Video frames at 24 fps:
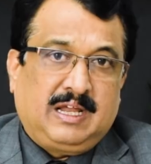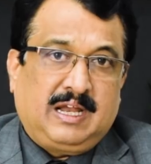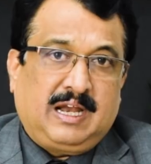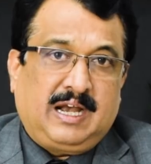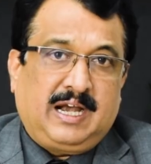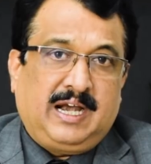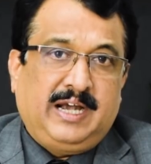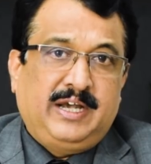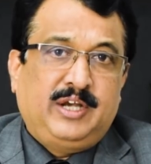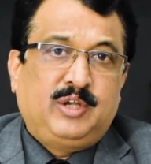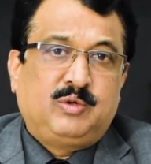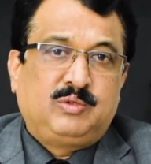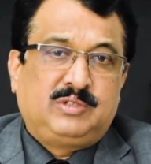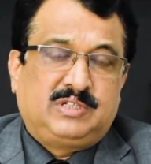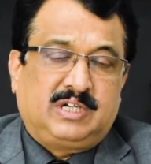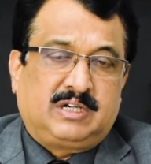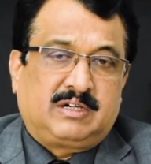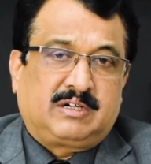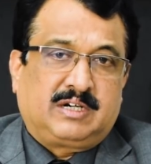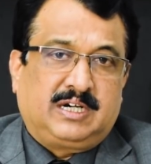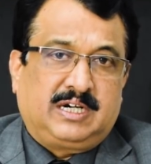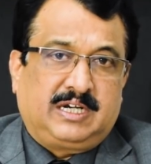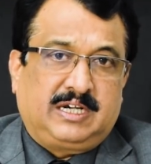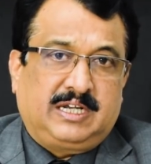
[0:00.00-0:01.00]
and you
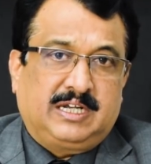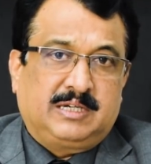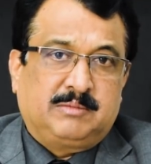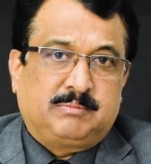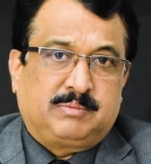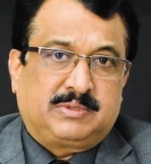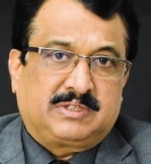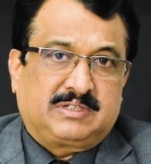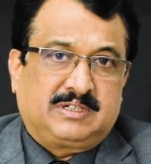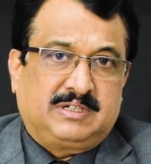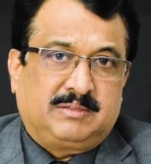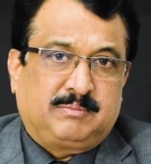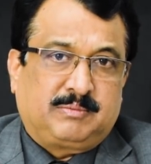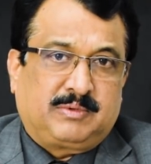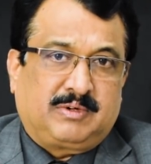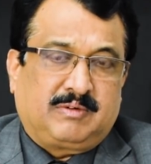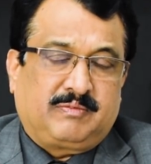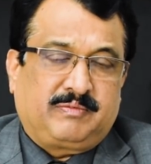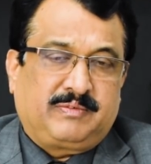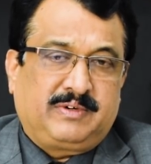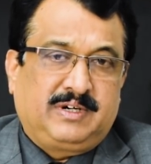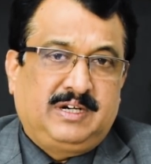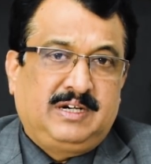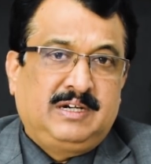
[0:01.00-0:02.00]
generate 10%
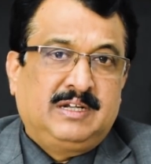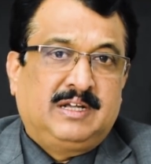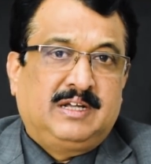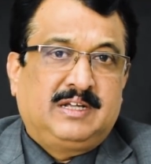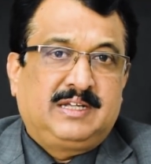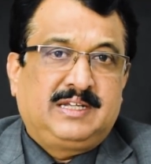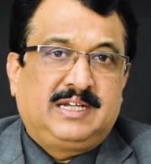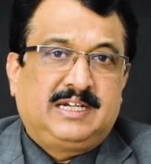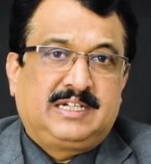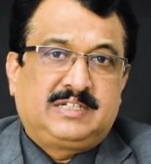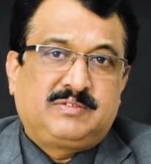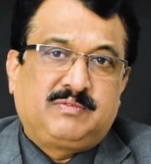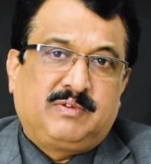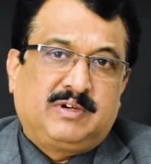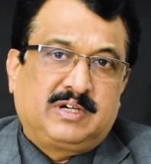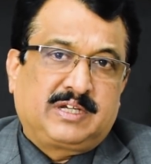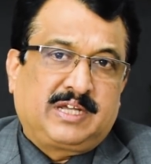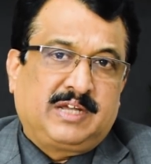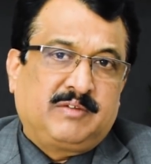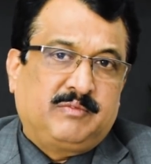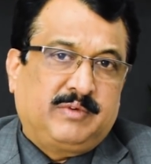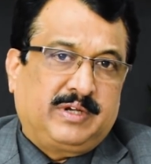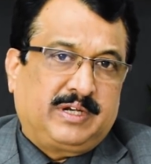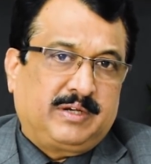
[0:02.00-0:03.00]
profit, it's
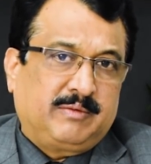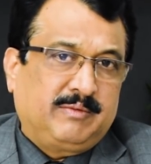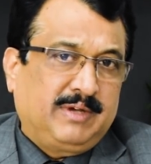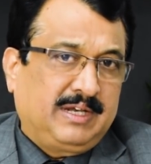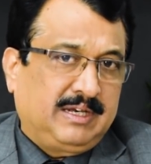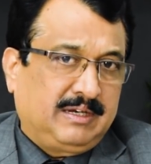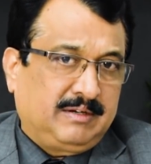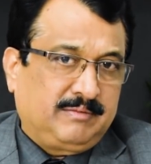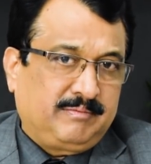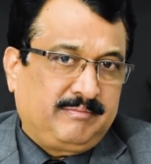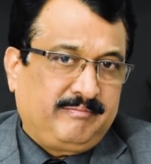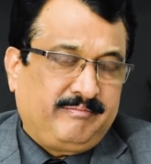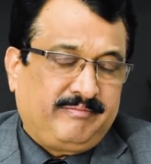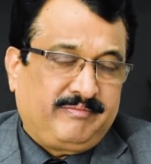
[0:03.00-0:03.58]
working very well.